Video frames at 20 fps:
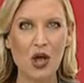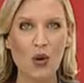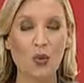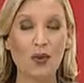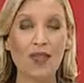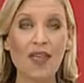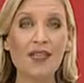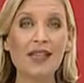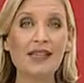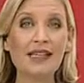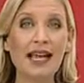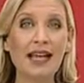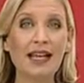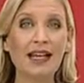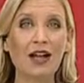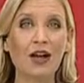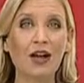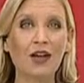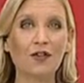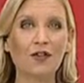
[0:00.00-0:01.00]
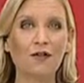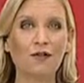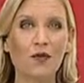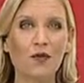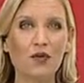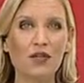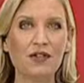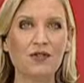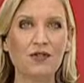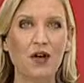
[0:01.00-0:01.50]
within the deadline of
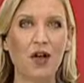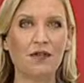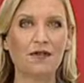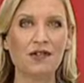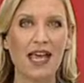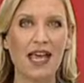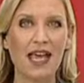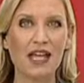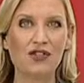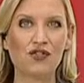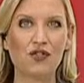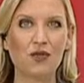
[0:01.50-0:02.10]
45 days